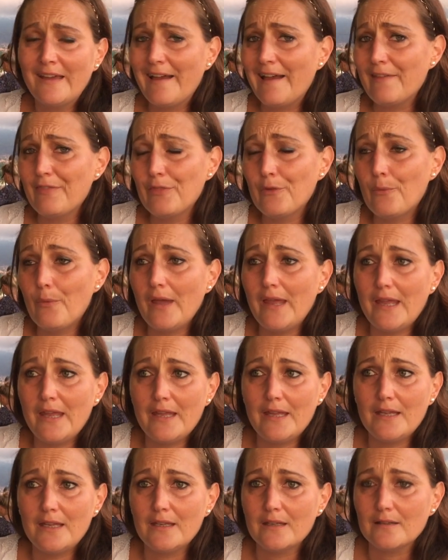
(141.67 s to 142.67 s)
and the
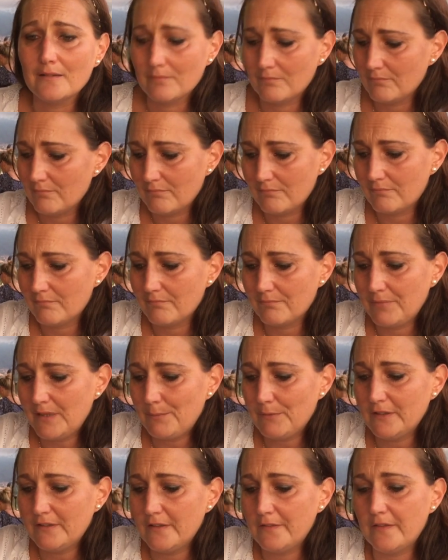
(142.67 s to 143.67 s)
way
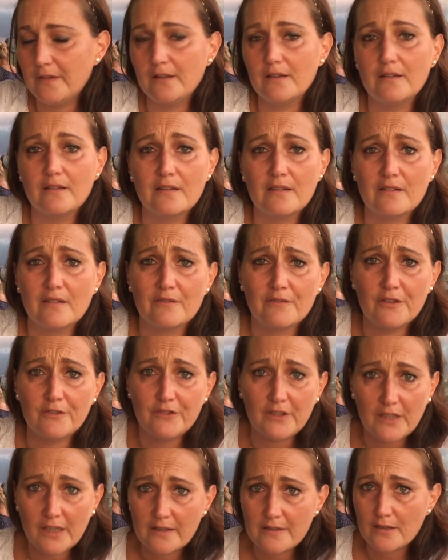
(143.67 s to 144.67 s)
people did things
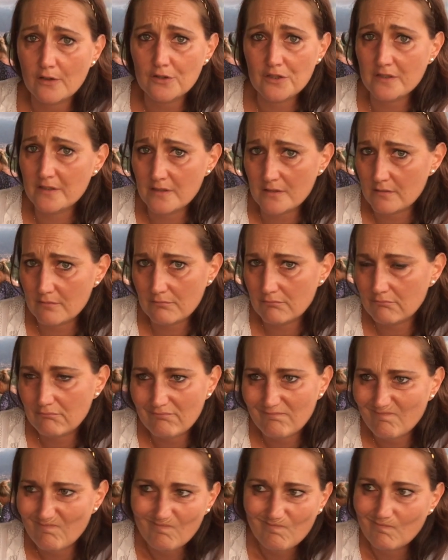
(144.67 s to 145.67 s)
50 years ago just
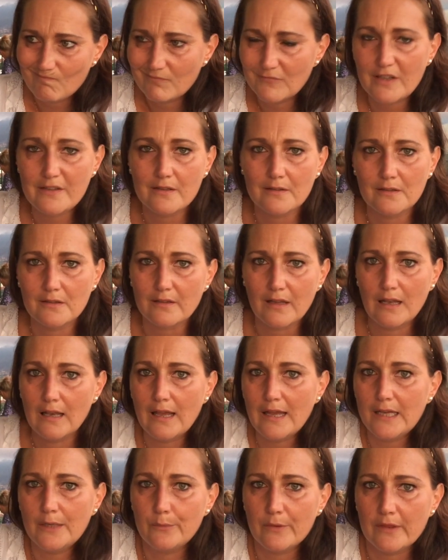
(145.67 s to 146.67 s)
doesn't
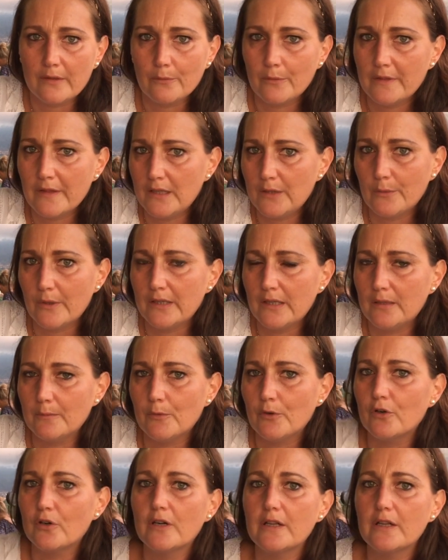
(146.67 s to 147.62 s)
align with anyone anymore.